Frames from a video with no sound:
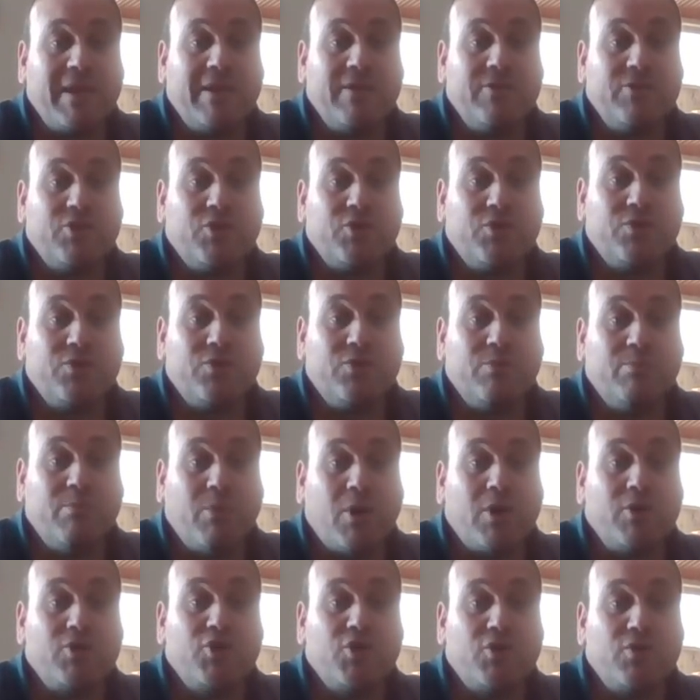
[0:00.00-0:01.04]
into
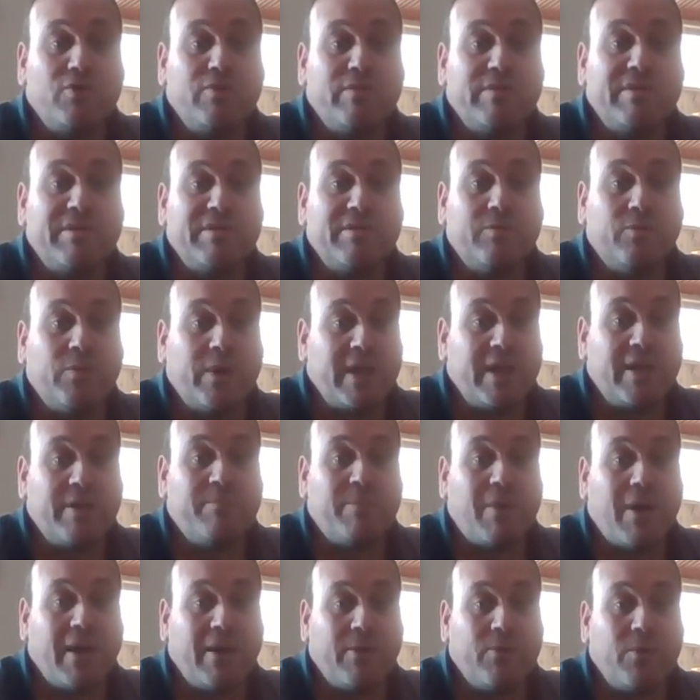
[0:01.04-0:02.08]
modules week
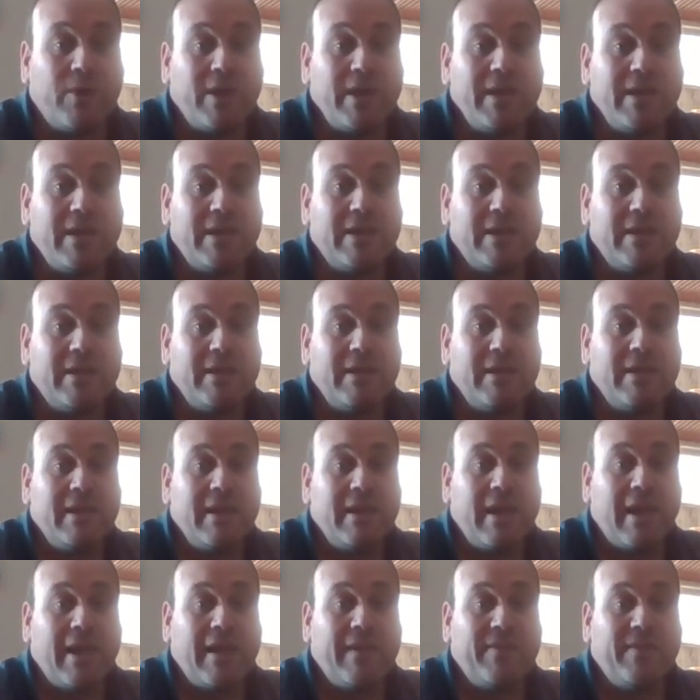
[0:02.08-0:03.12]
by week,
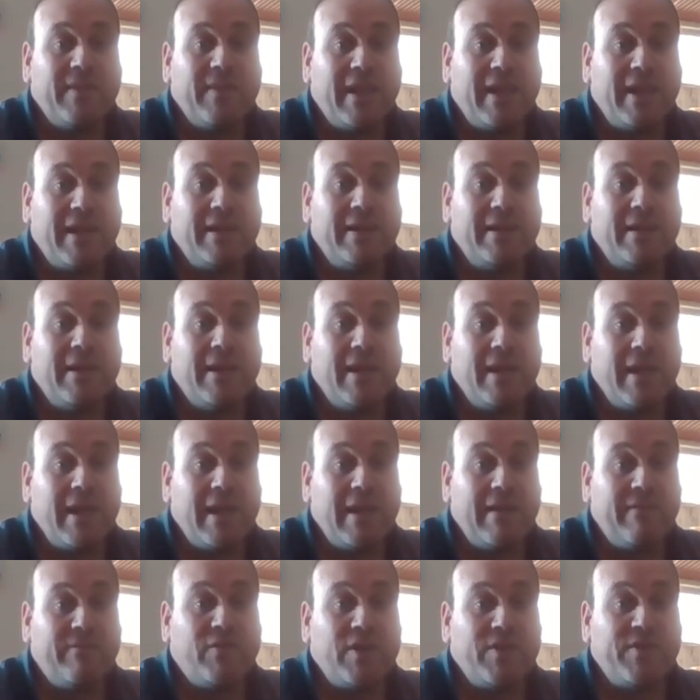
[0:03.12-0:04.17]
and then
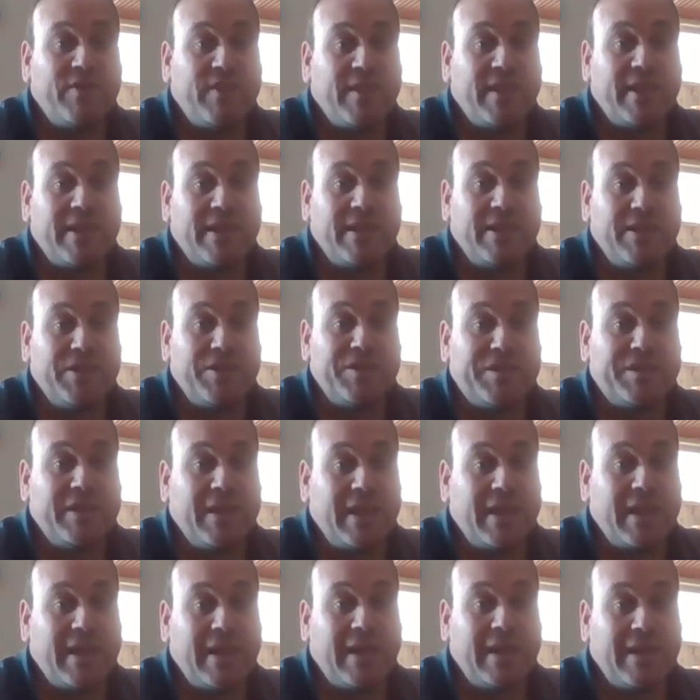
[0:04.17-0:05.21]
everything is
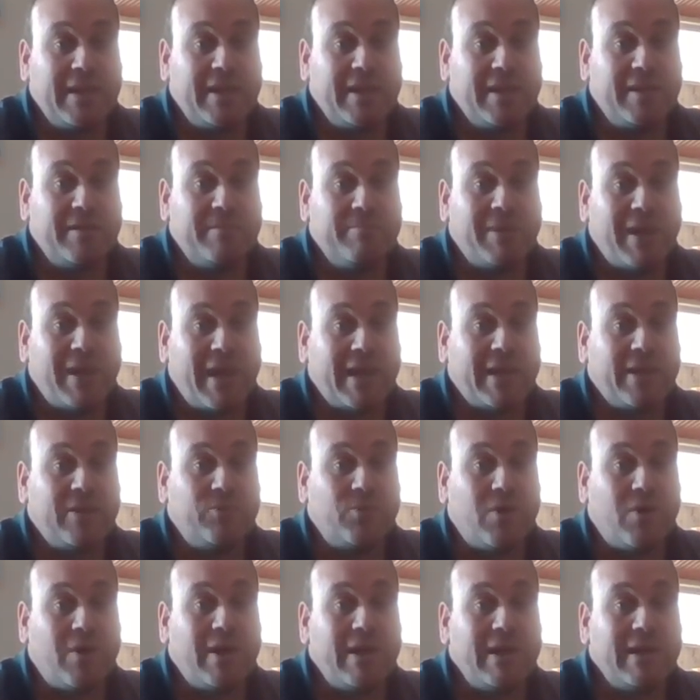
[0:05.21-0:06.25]
there in black and
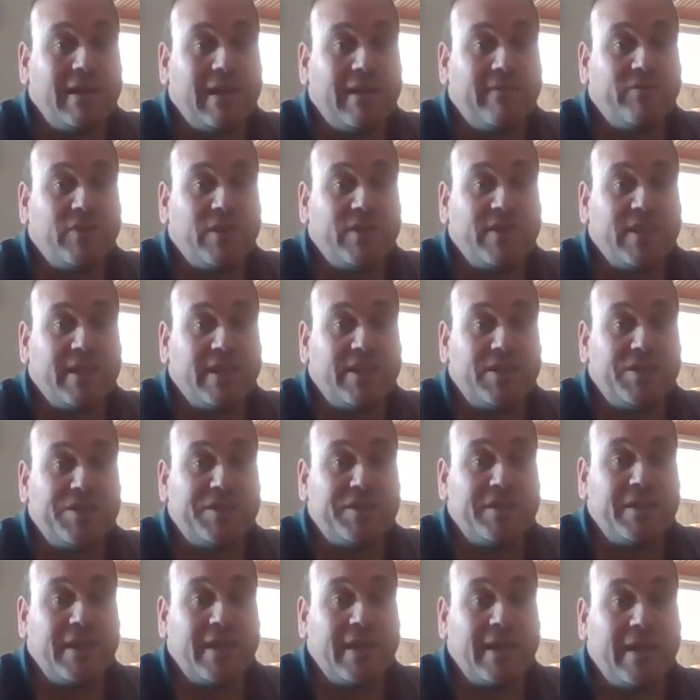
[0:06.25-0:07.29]
white. Everything is
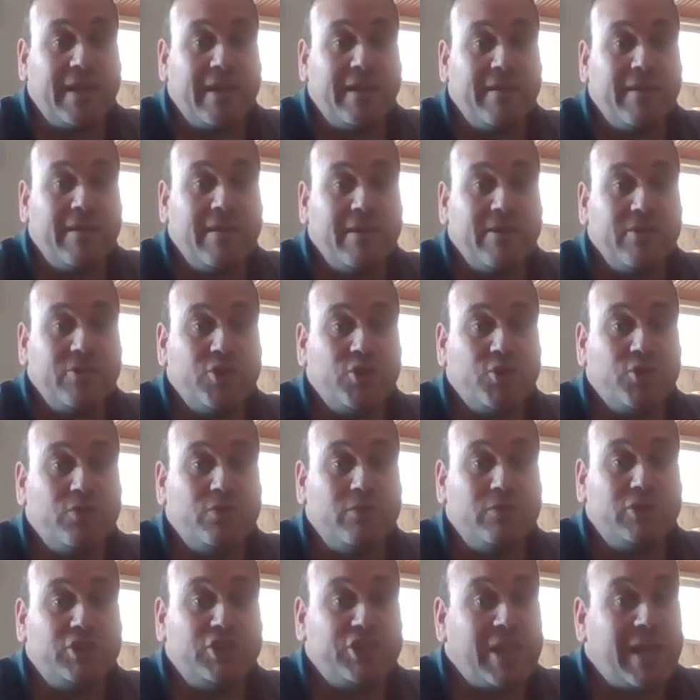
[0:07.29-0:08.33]
there
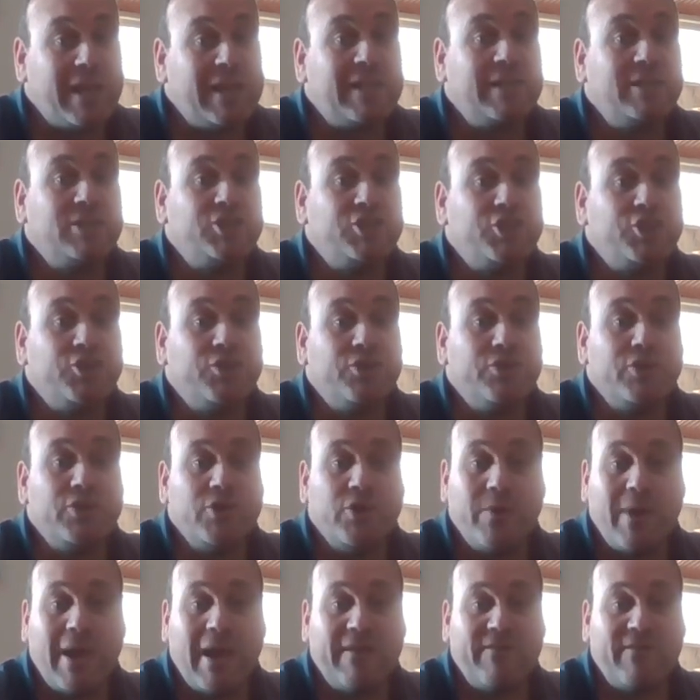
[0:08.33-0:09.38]
to challenge you.
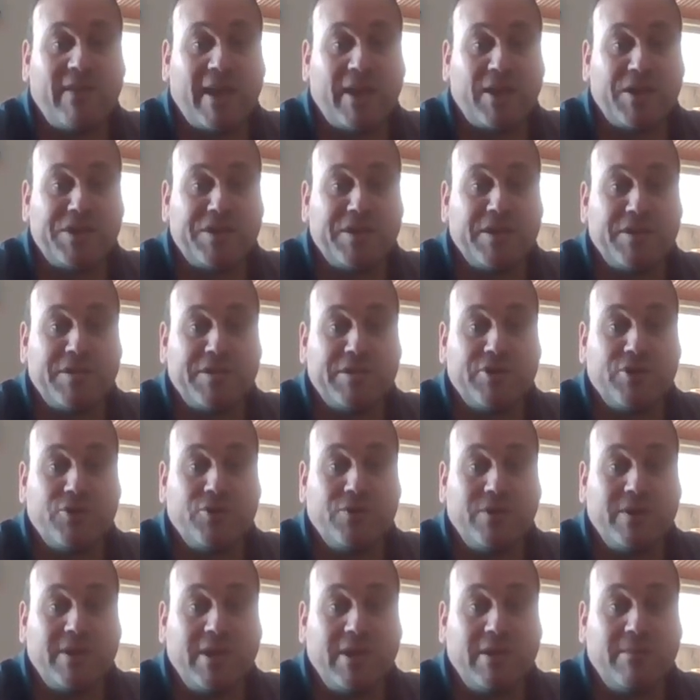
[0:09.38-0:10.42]
You have access
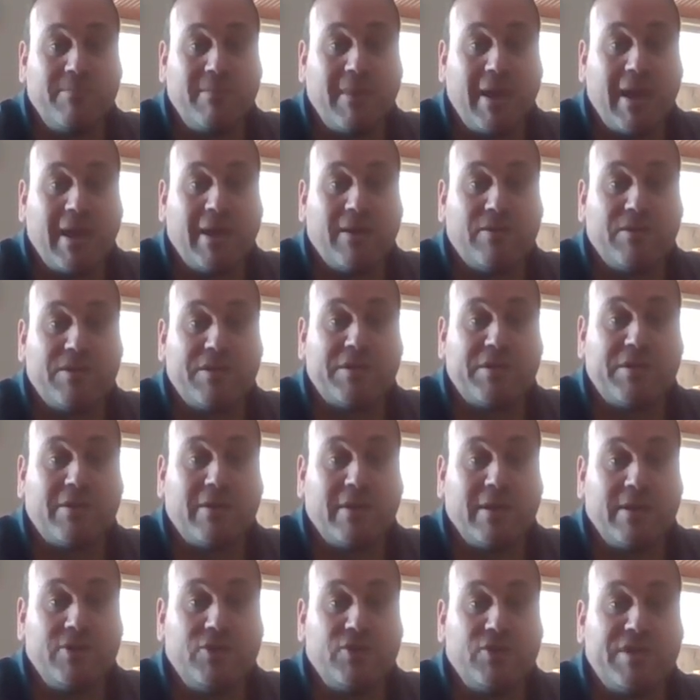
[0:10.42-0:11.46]
to him
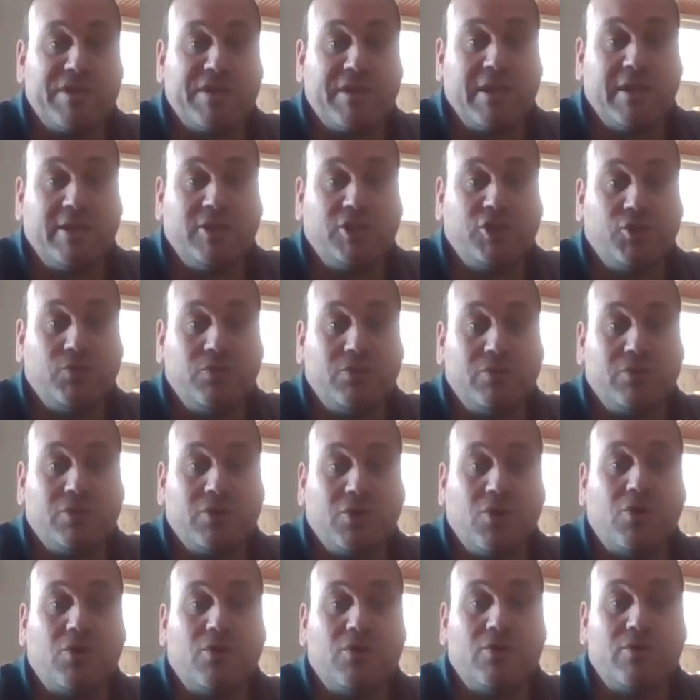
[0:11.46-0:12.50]
outside your scheduled
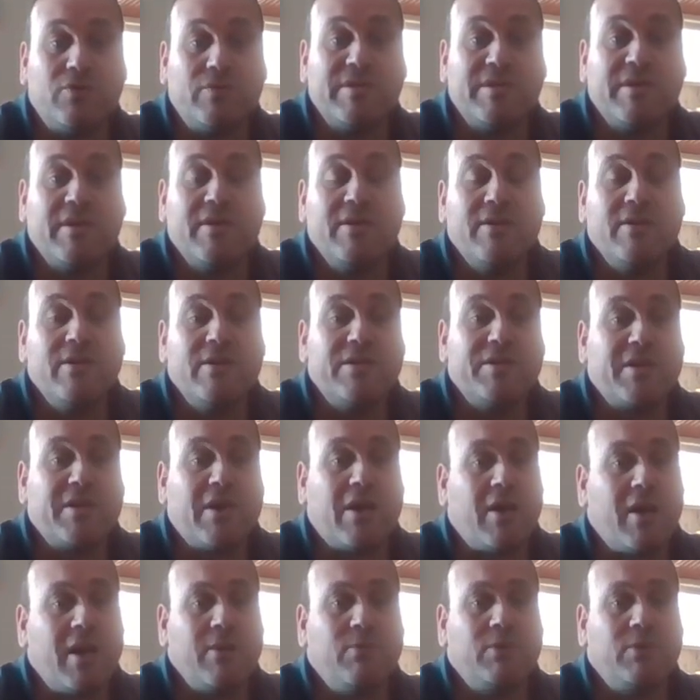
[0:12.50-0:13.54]
calls. So
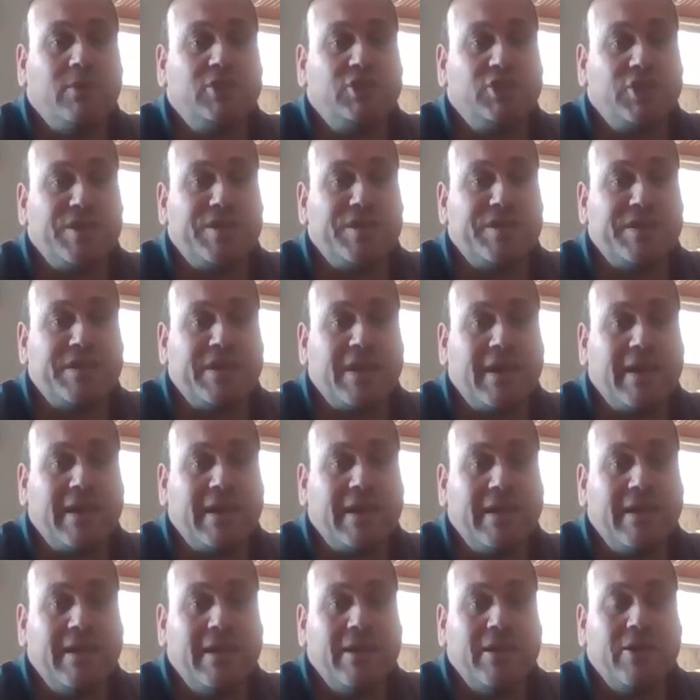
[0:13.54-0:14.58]
I would just
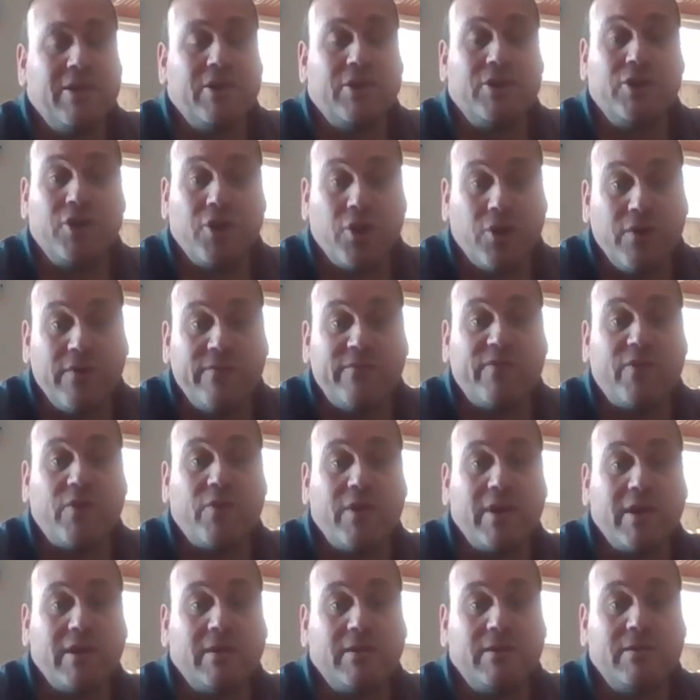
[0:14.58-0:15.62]
say go for
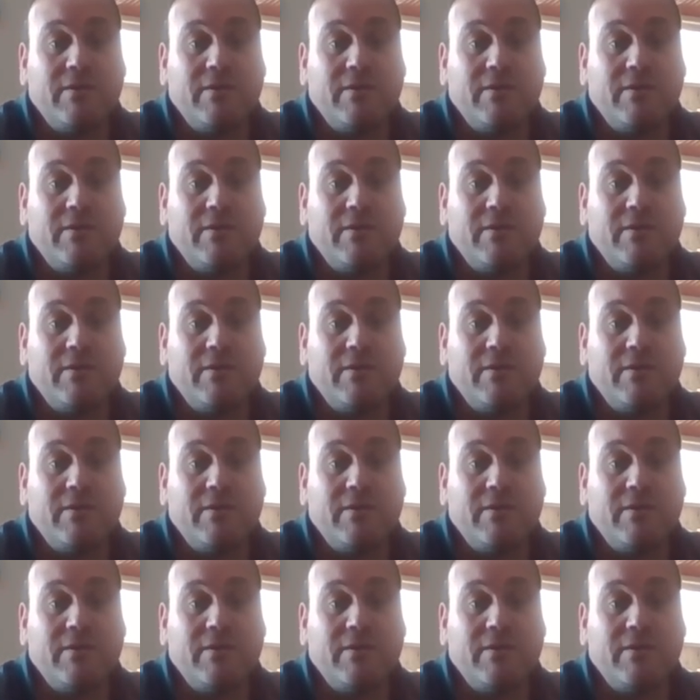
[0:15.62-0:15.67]
it